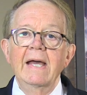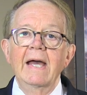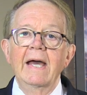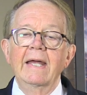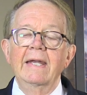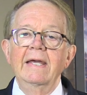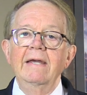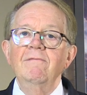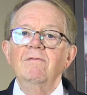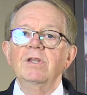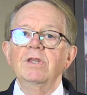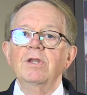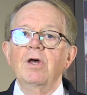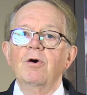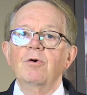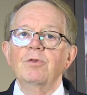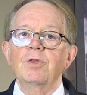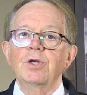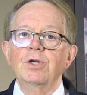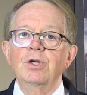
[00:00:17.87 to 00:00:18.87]
And even
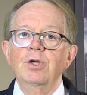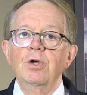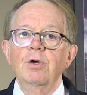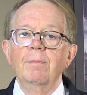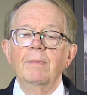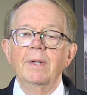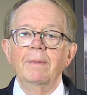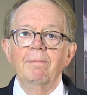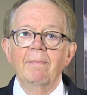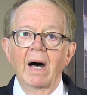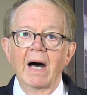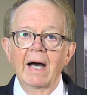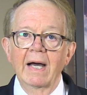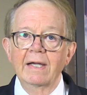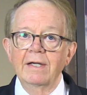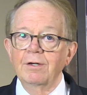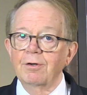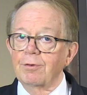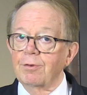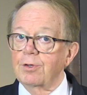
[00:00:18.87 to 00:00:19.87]
though the human
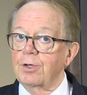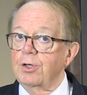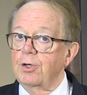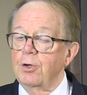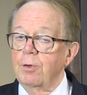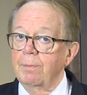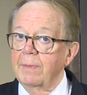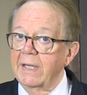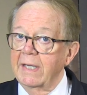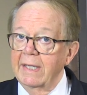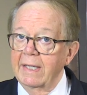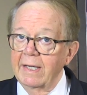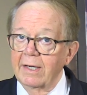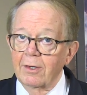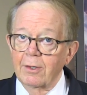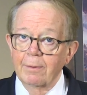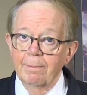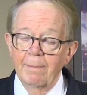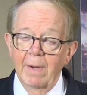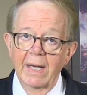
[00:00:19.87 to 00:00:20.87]
mind or the human
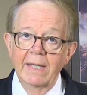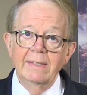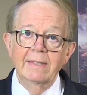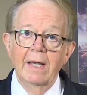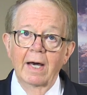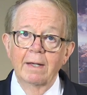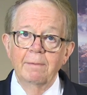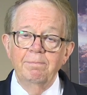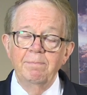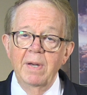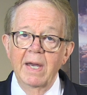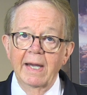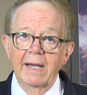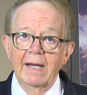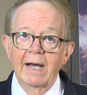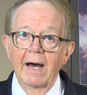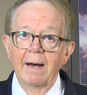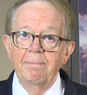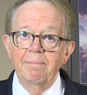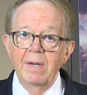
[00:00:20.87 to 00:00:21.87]
ear might not
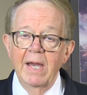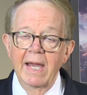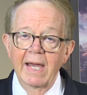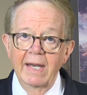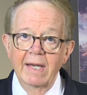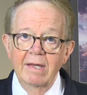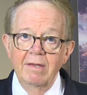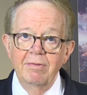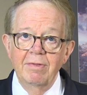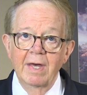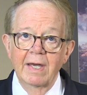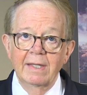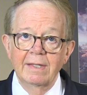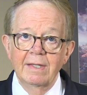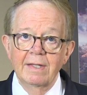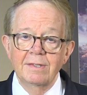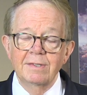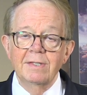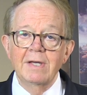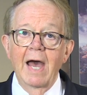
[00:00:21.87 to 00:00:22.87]
pick up anything
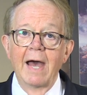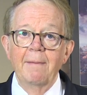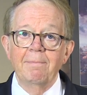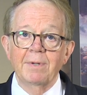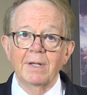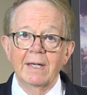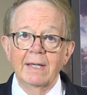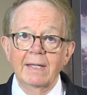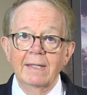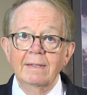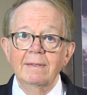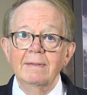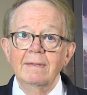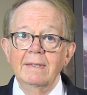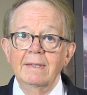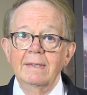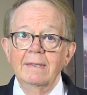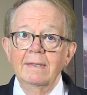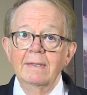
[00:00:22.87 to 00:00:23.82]
that's happening,